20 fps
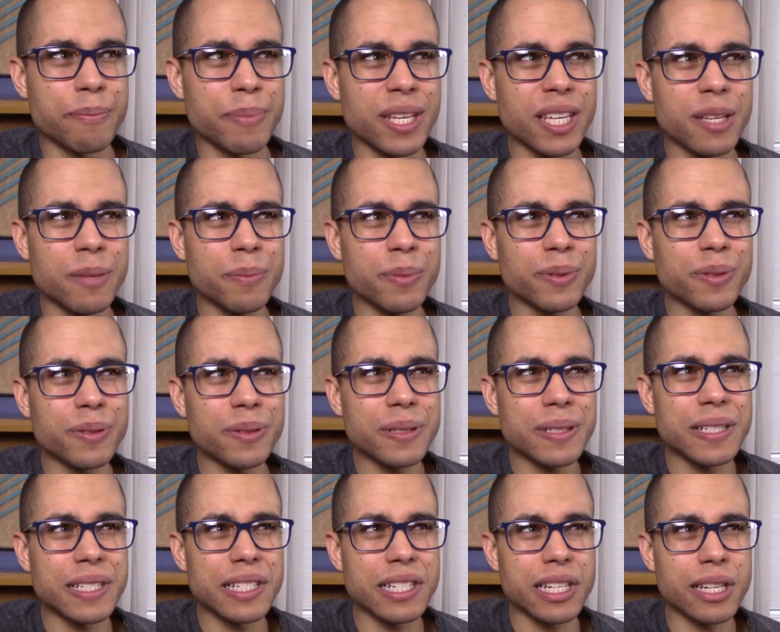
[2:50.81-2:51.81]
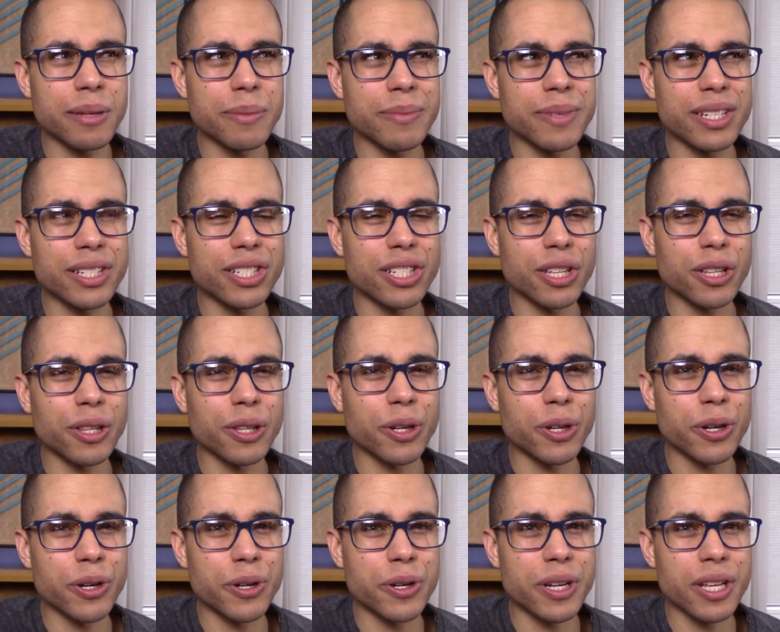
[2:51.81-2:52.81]
People seem to
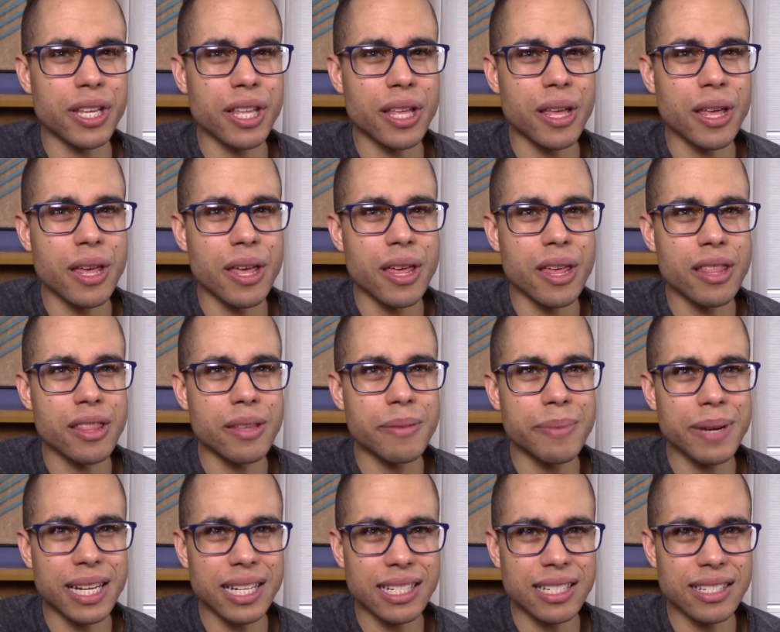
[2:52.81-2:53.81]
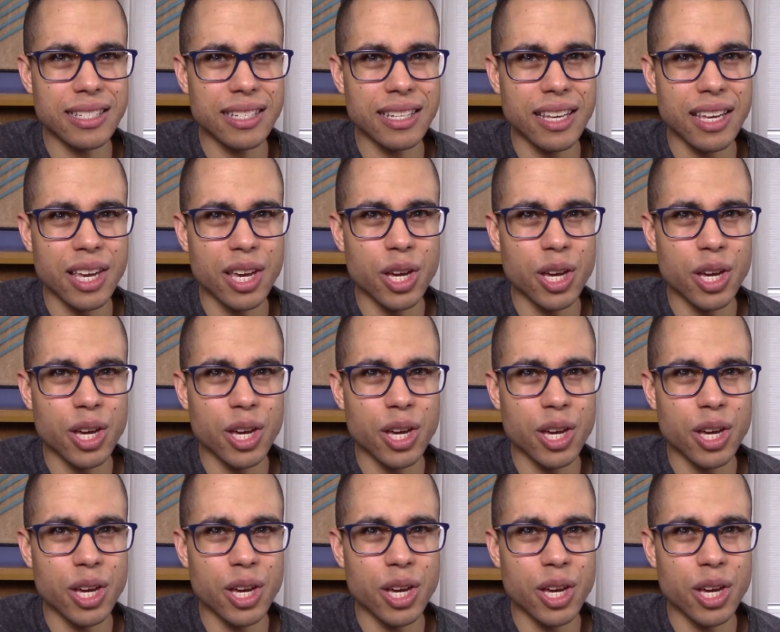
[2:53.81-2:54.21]
learn the best